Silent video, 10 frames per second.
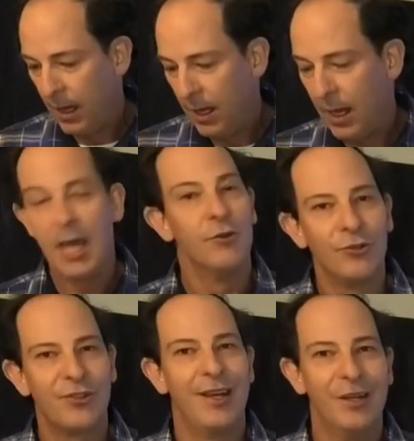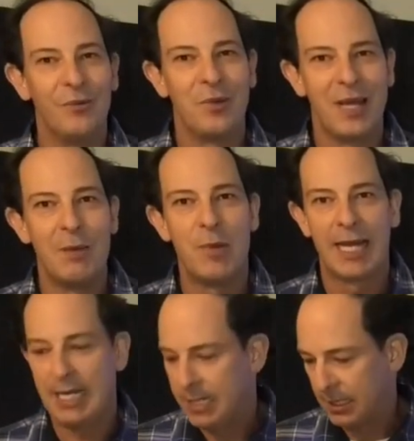and also help them get
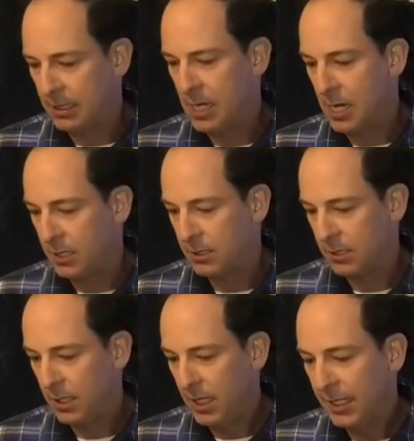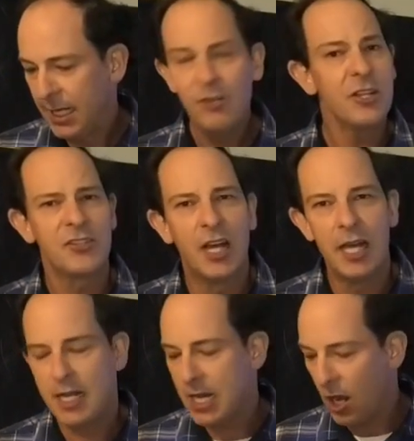back into class. Can I say
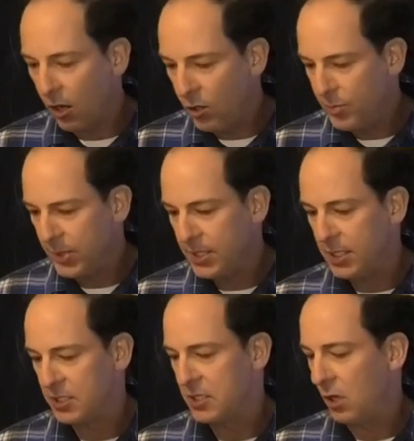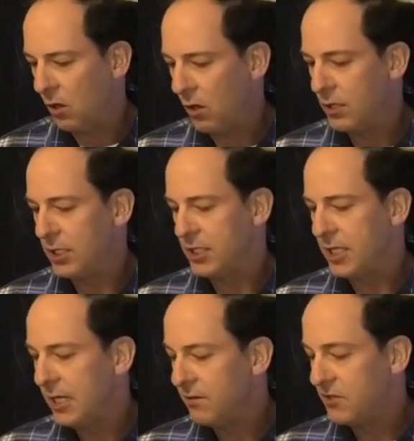the openness, the
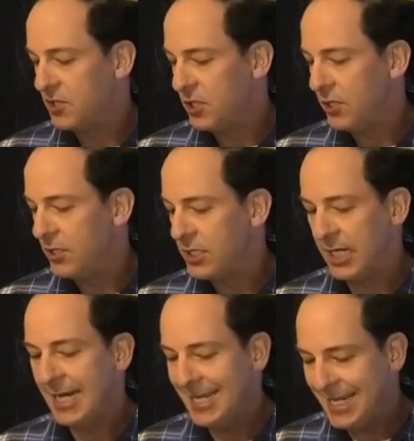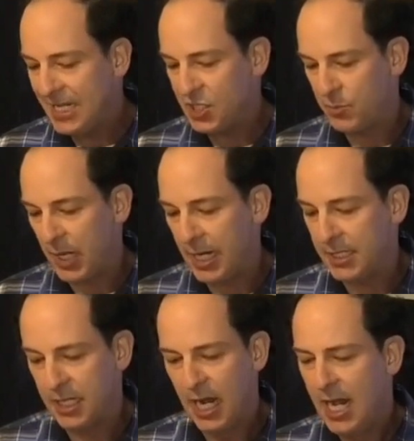honesty of students in this
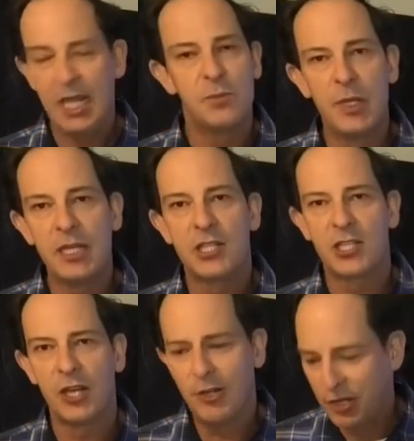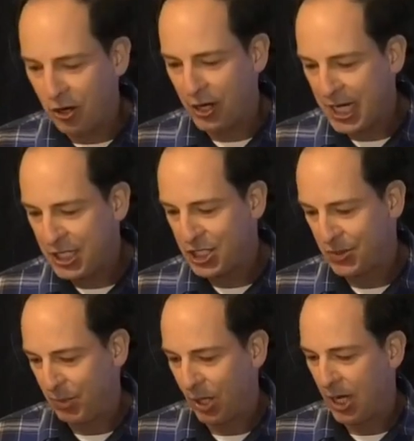space has been so
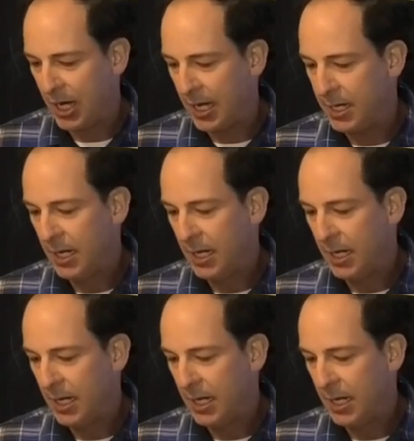God-inspired,